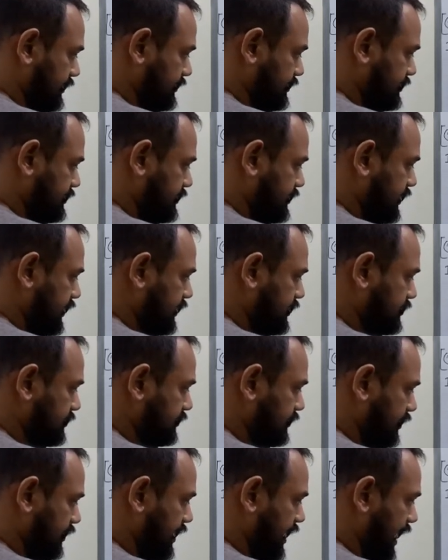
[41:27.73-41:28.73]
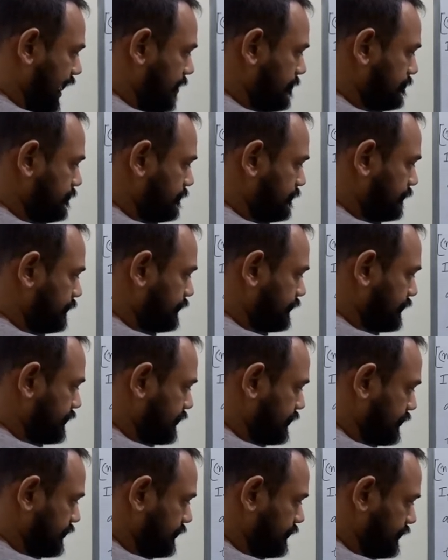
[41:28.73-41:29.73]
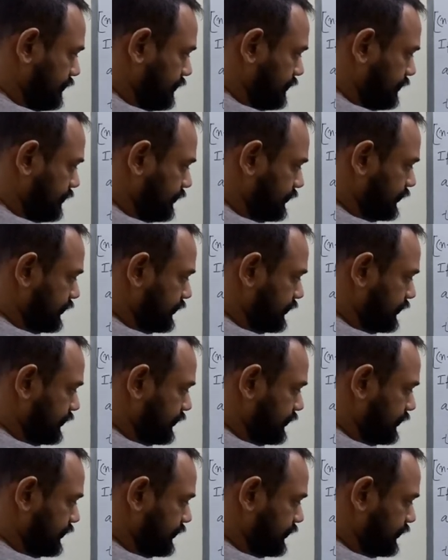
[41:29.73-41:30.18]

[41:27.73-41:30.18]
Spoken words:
T to the M, the